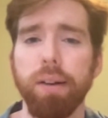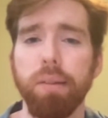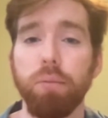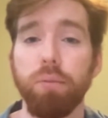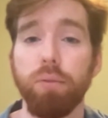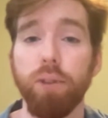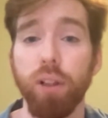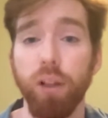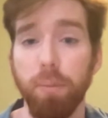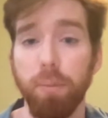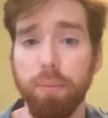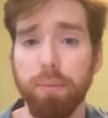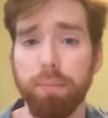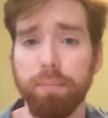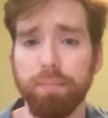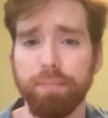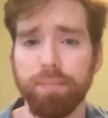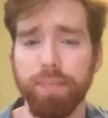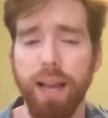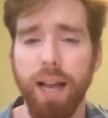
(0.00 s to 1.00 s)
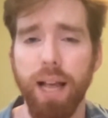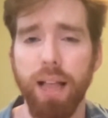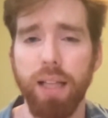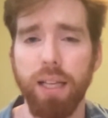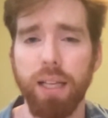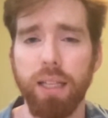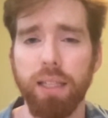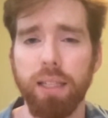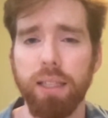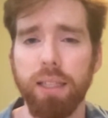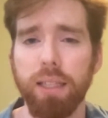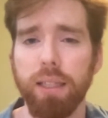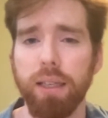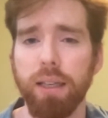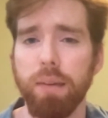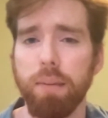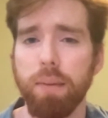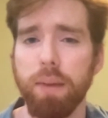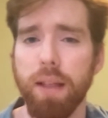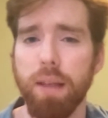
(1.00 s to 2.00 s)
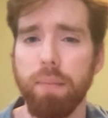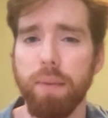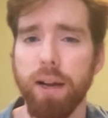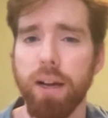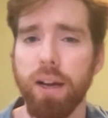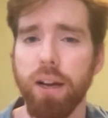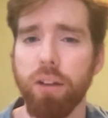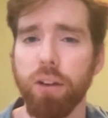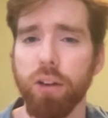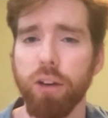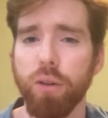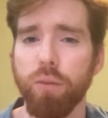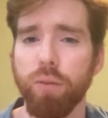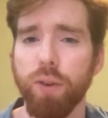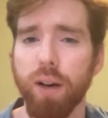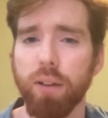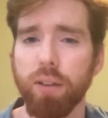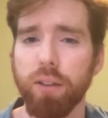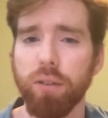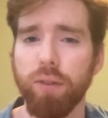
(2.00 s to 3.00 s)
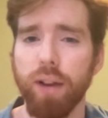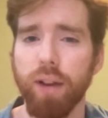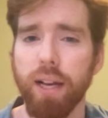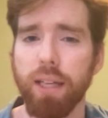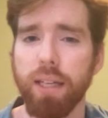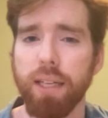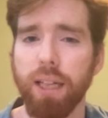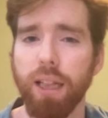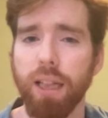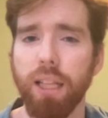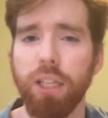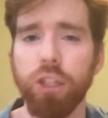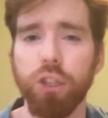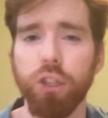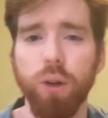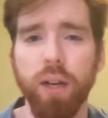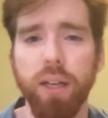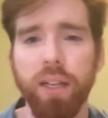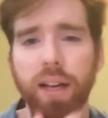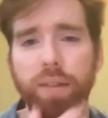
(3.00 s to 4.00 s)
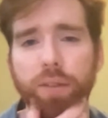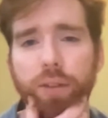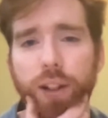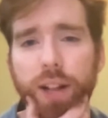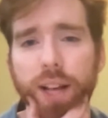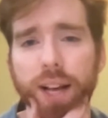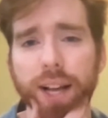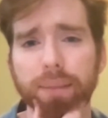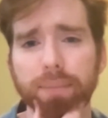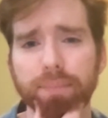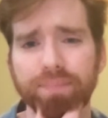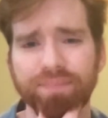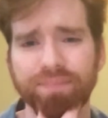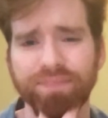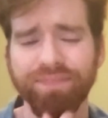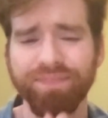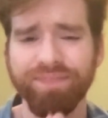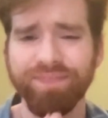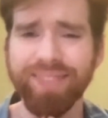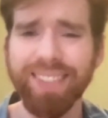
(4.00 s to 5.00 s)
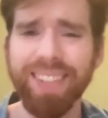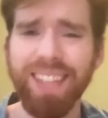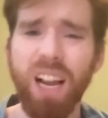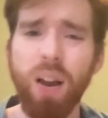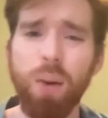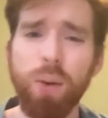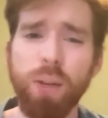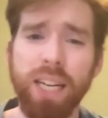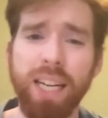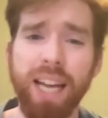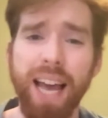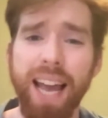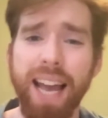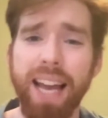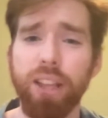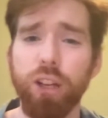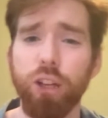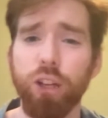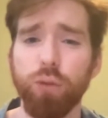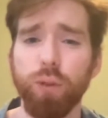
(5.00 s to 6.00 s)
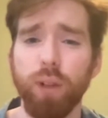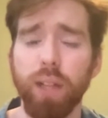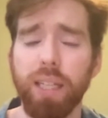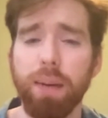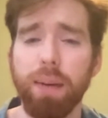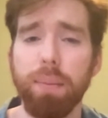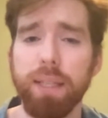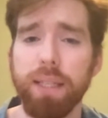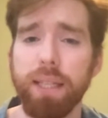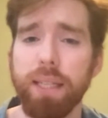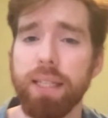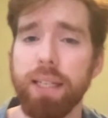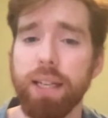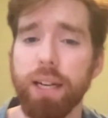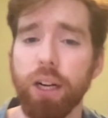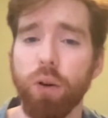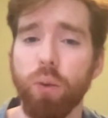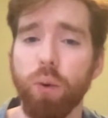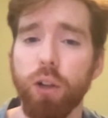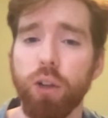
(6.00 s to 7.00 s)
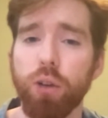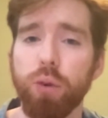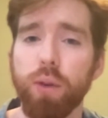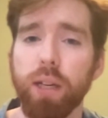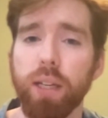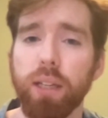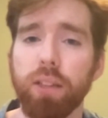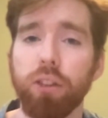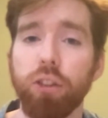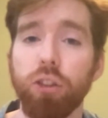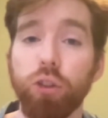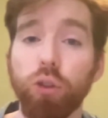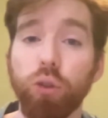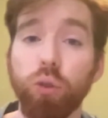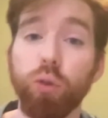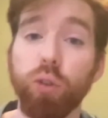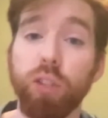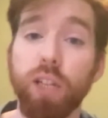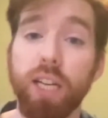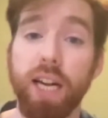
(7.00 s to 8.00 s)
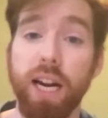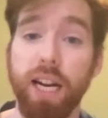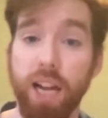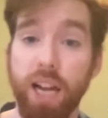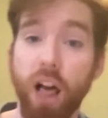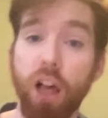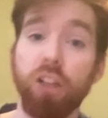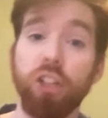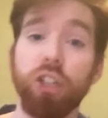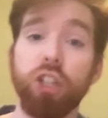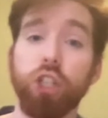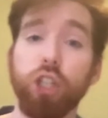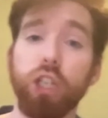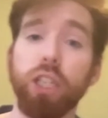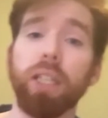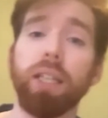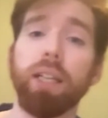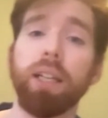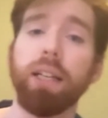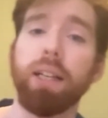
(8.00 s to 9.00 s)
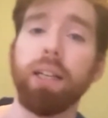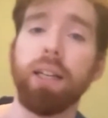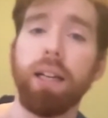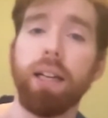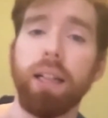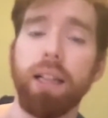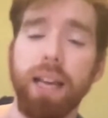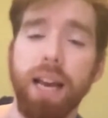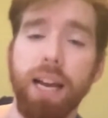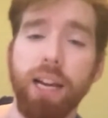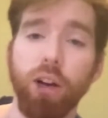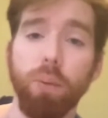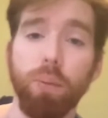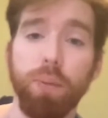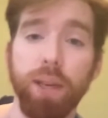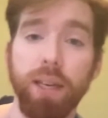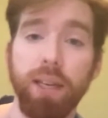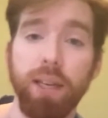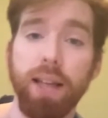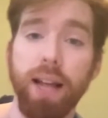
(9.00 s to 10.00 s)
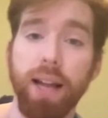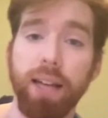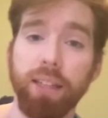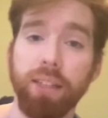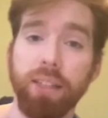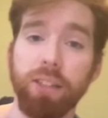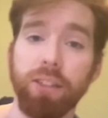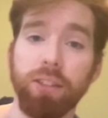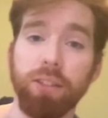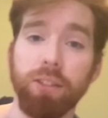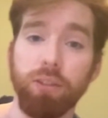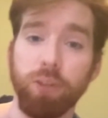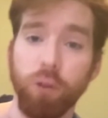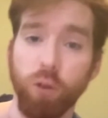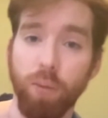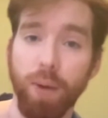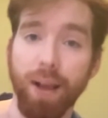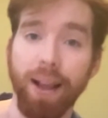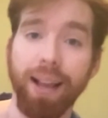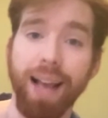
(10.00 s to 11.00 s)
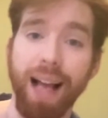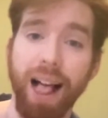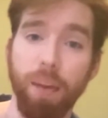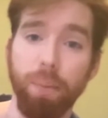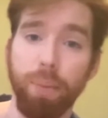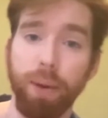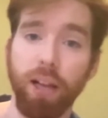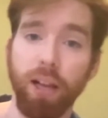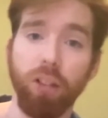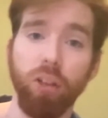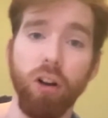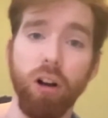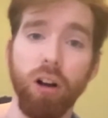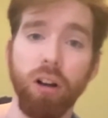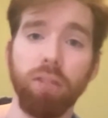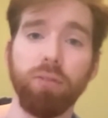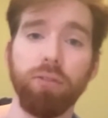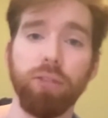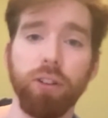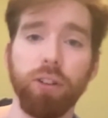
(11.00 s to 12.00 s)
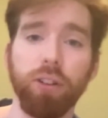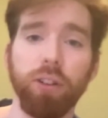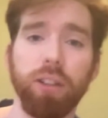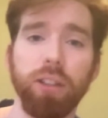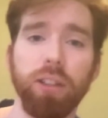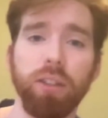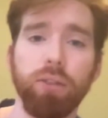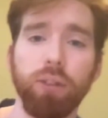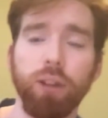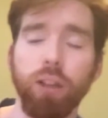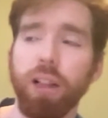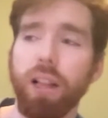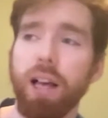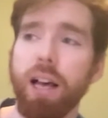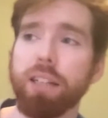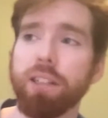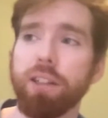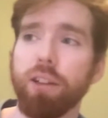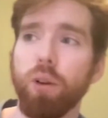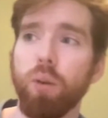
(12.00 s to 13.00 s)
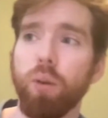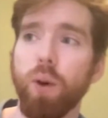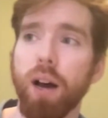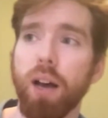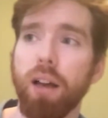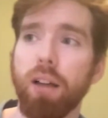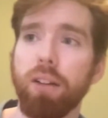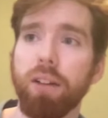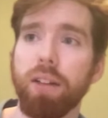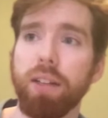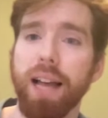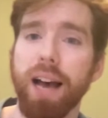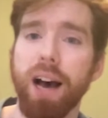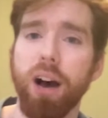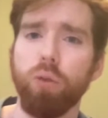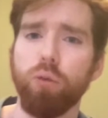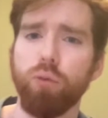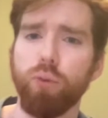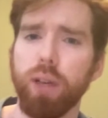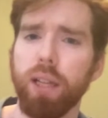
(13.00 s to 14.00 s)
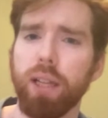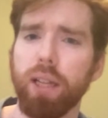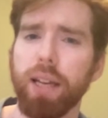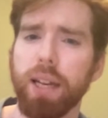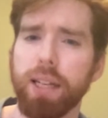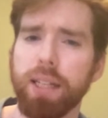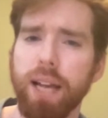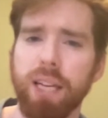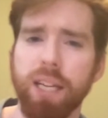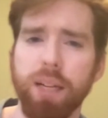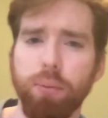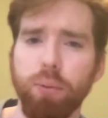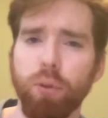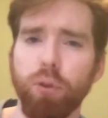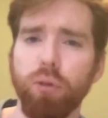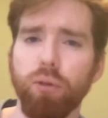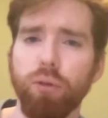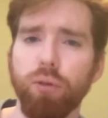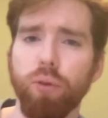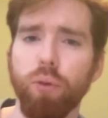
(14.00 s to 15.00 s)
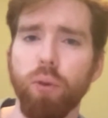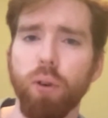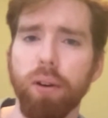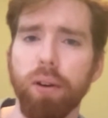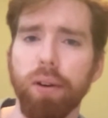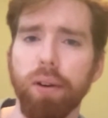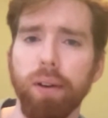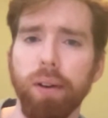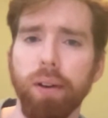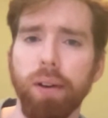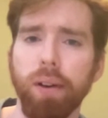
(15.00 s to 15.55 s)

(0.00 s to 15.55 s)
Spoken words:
Philip Allen, and then my other co-founder, Reagan Emily, joined after that. We said, hey, there's really a business here where you can use the technology, the NLP, that has sort of been galloping along for the last little while, and now really accessible for